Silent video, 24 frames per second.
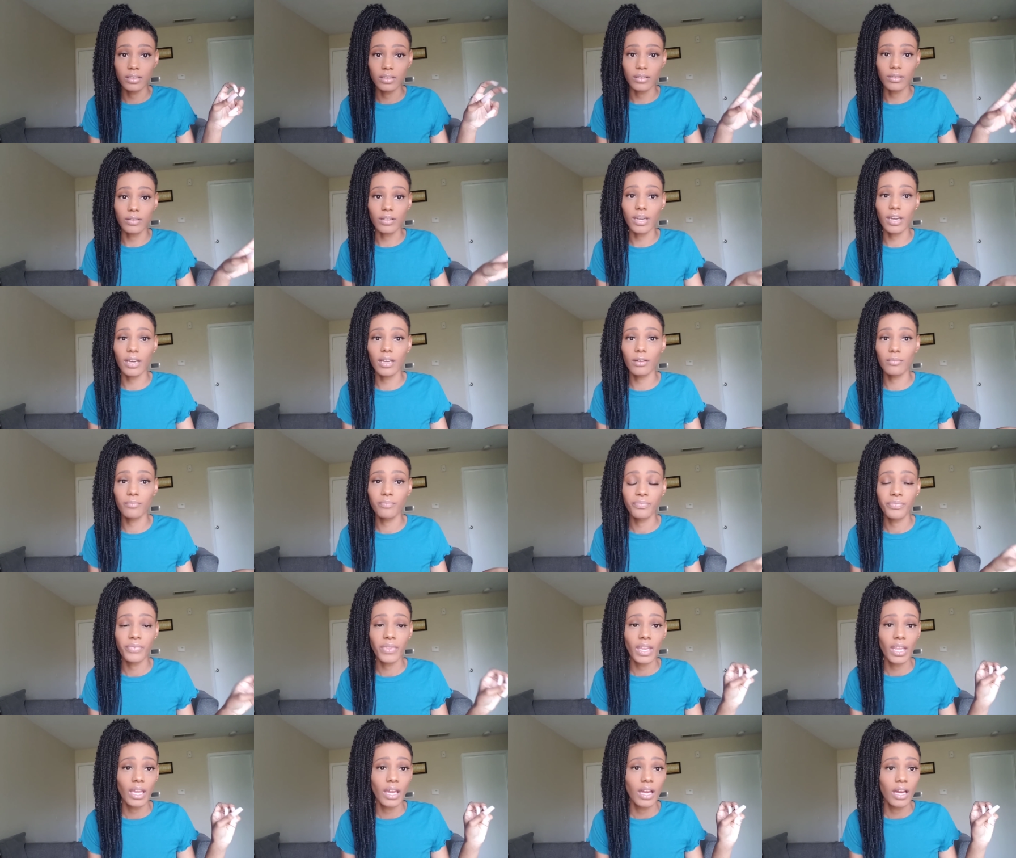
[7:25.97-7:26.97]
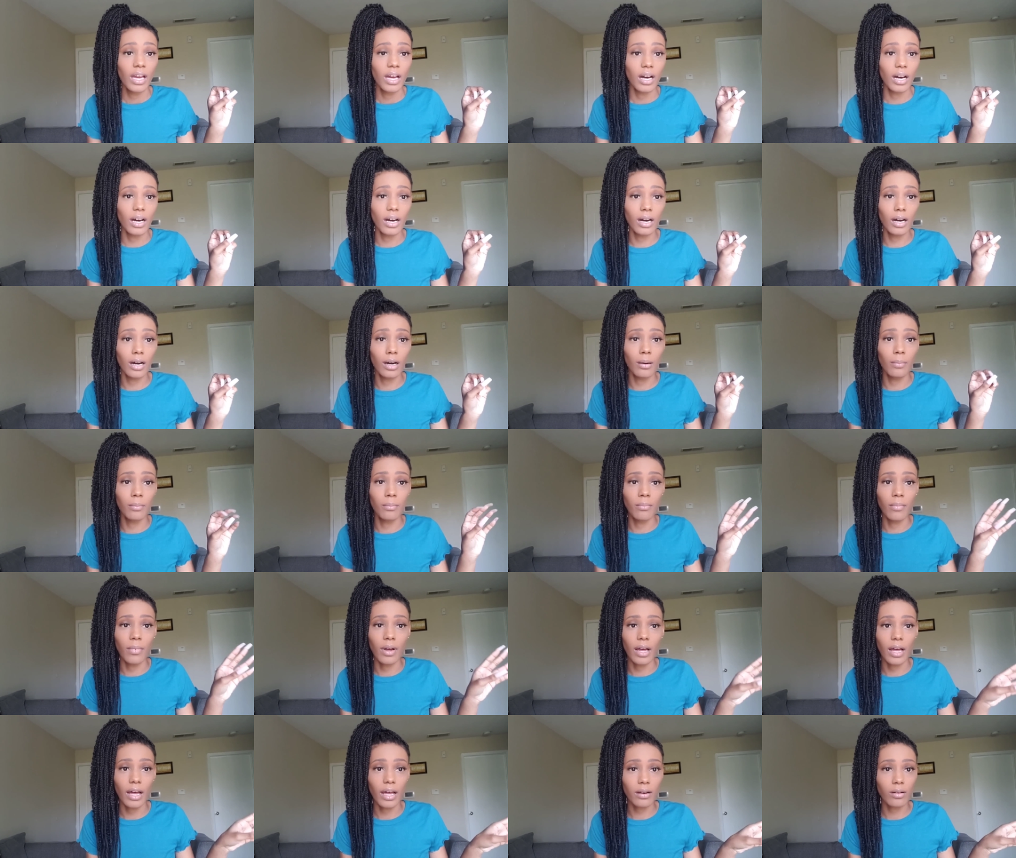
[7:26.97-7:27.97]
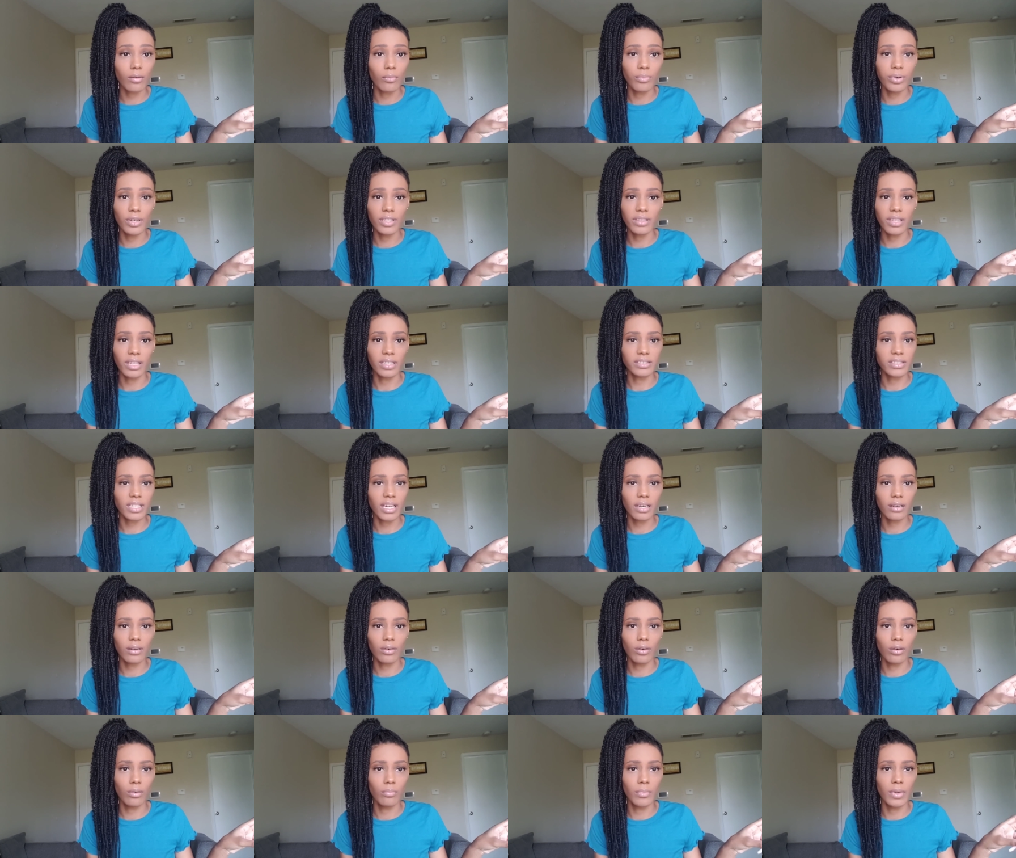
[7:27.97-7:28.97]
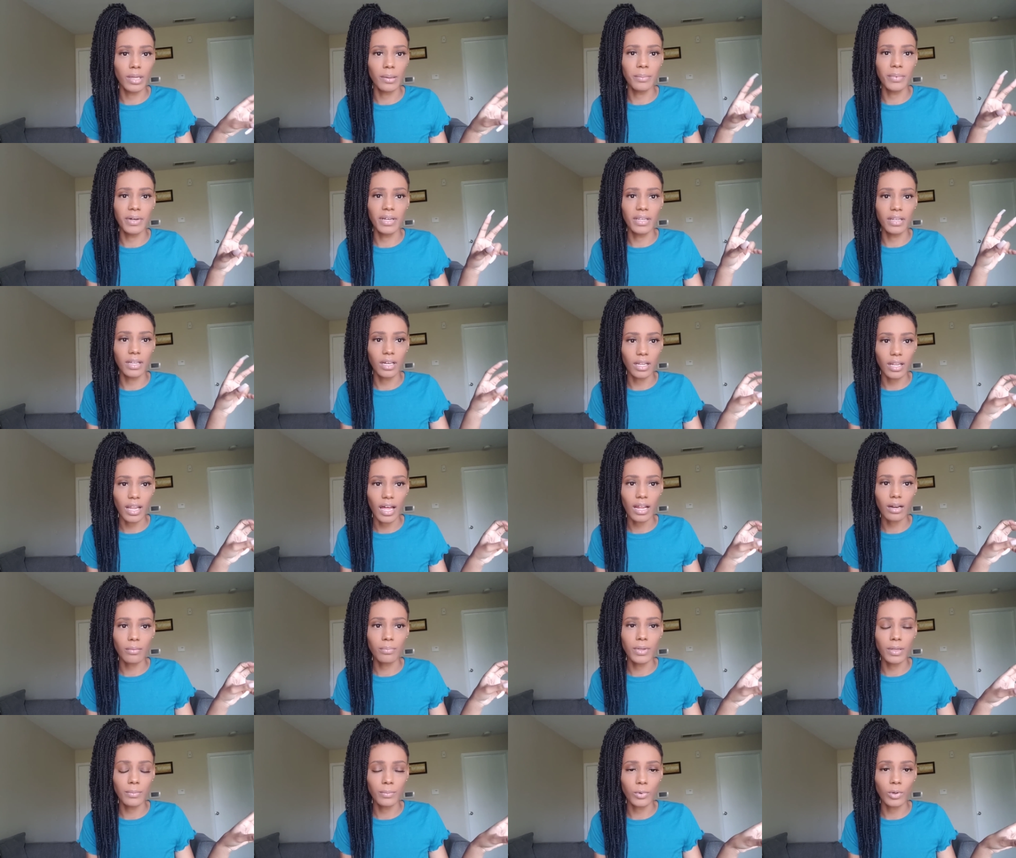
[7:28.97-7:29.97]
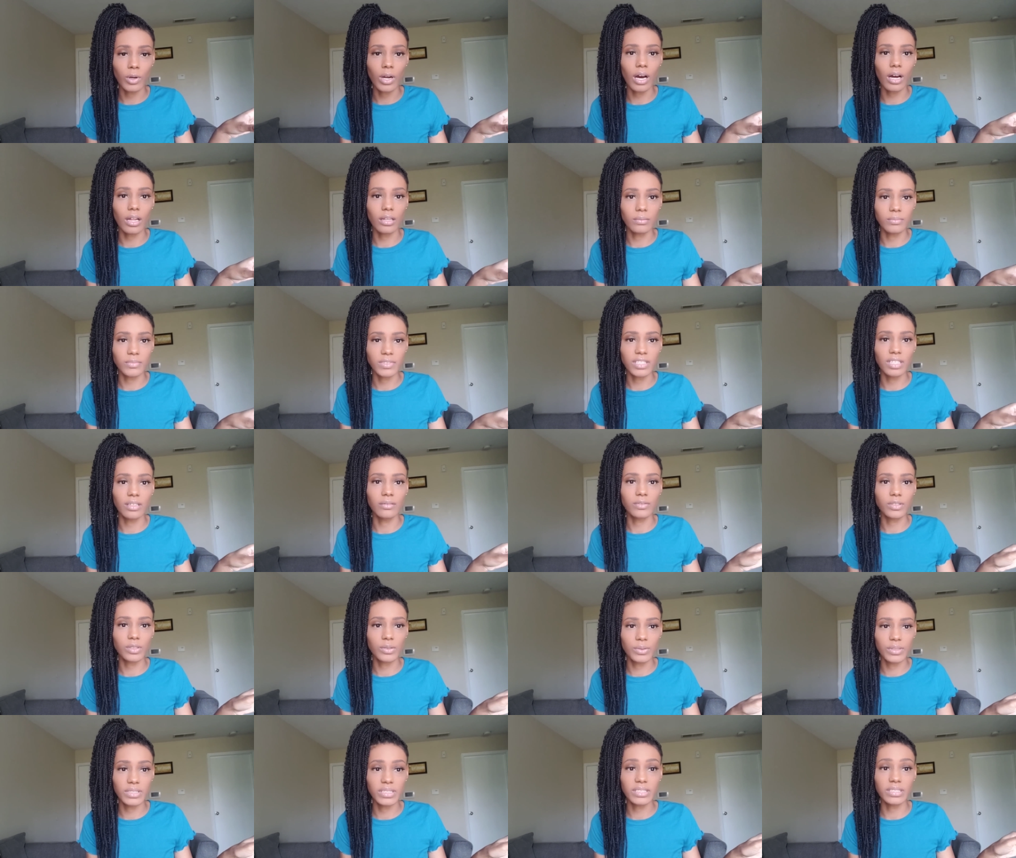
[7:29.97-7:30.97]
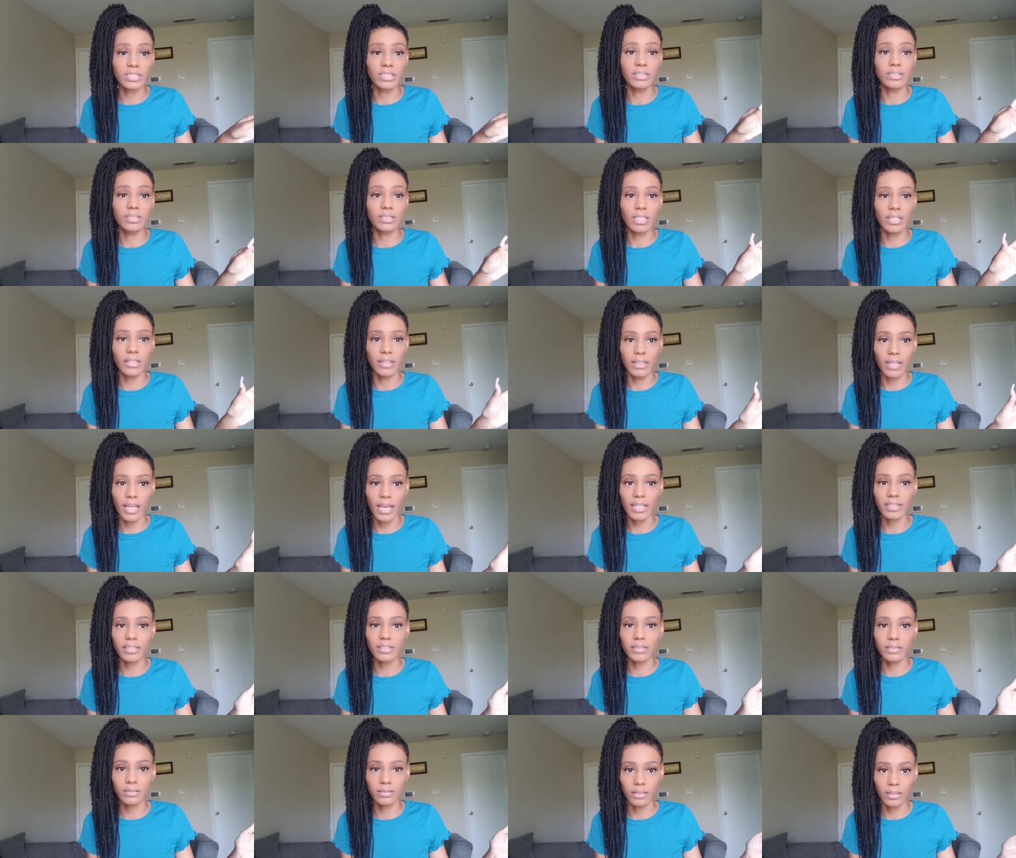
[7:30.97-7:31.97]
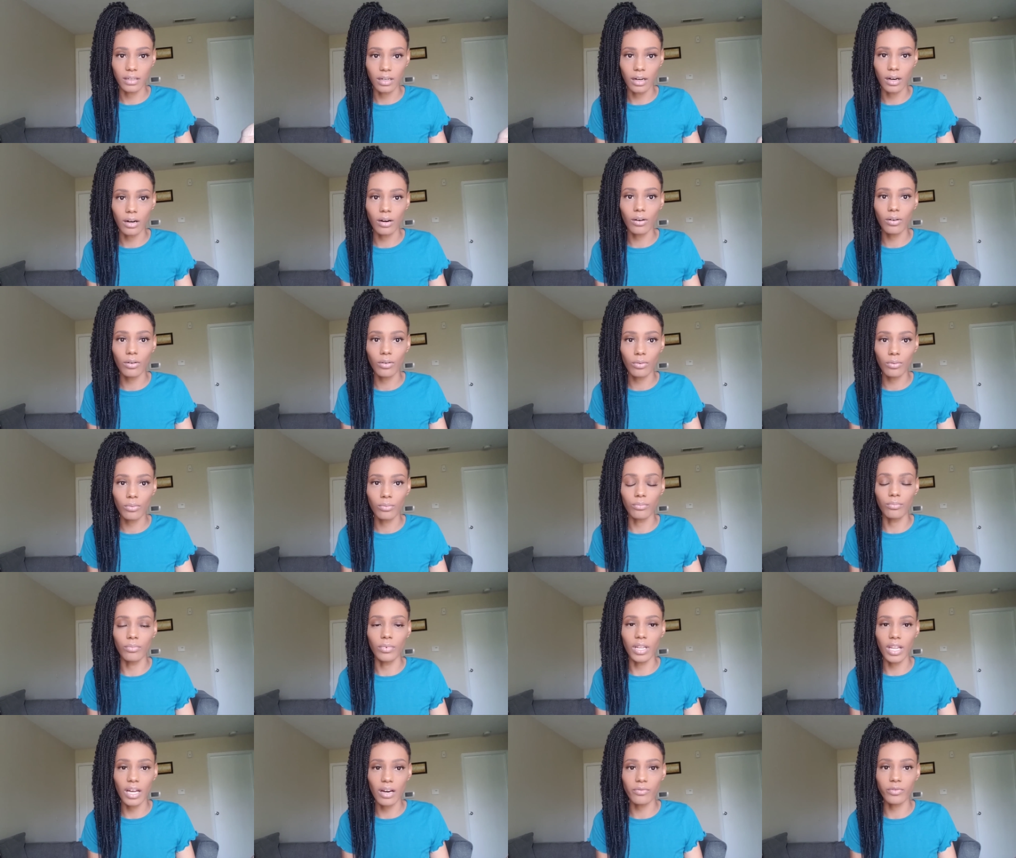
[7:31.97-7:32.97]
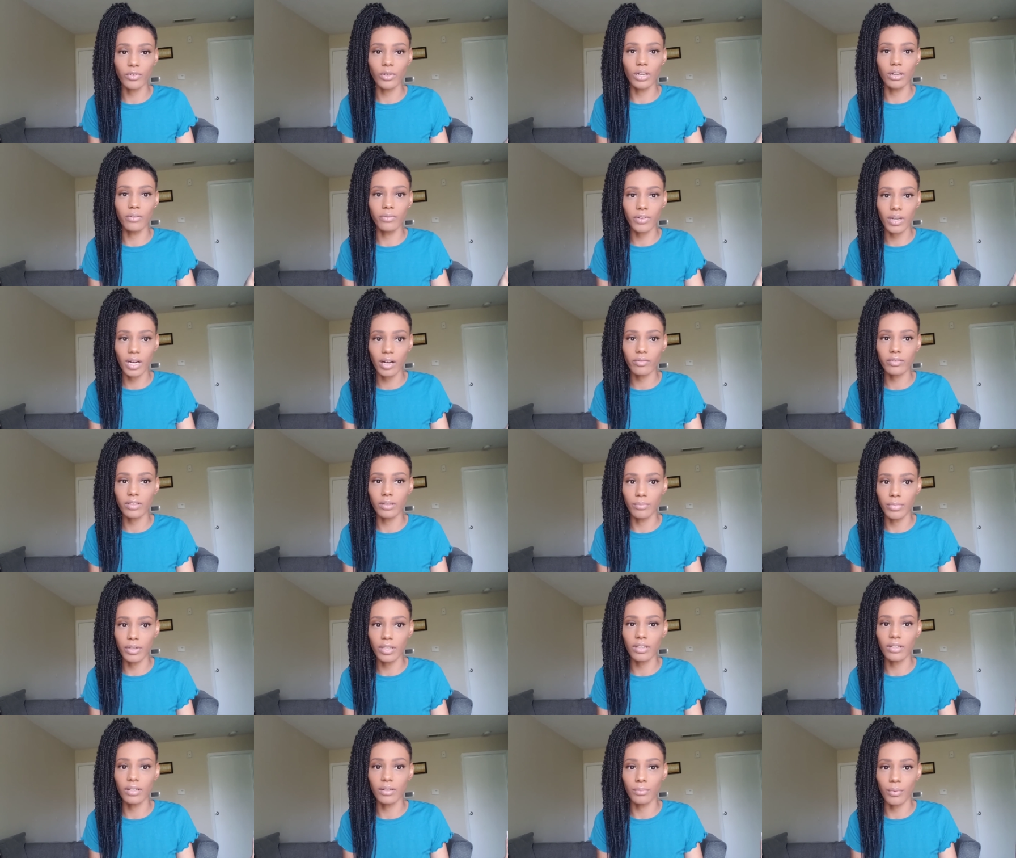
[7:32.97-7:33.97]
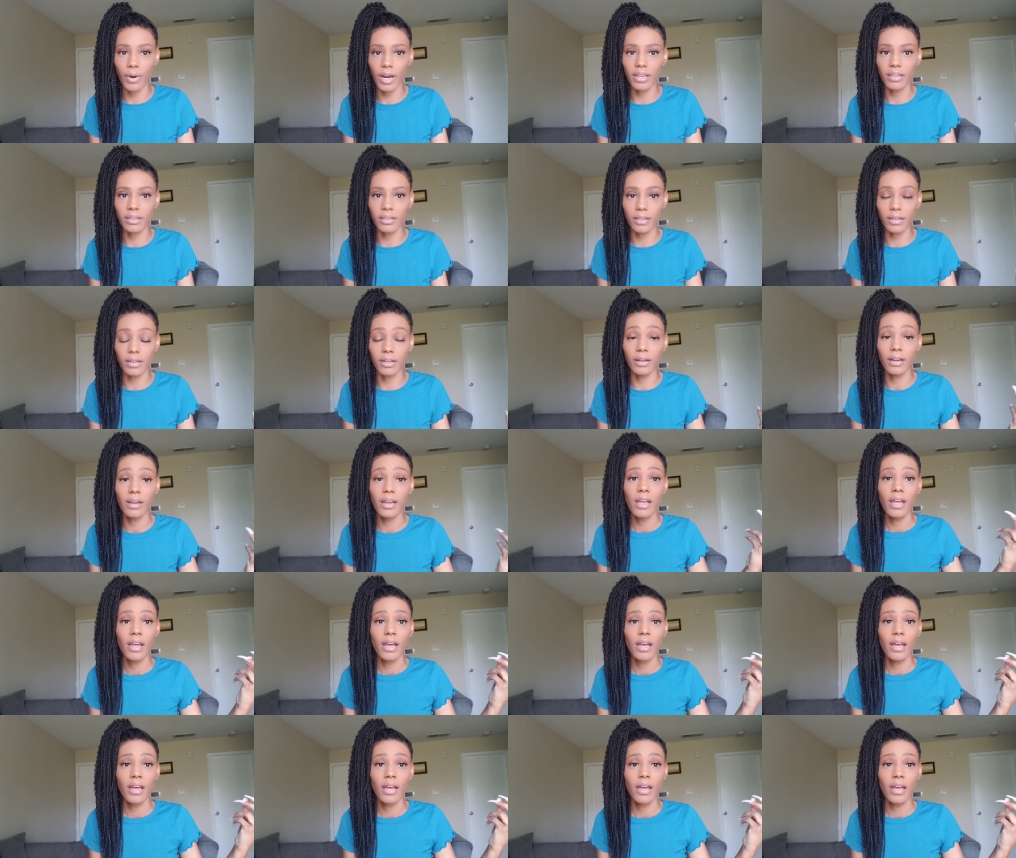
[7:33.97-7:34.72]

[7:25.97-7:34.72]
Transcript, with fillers: okay? Um, I don't put that title on me, but a lot of people call themselves Christians, and that's a whole level of comfortability right there,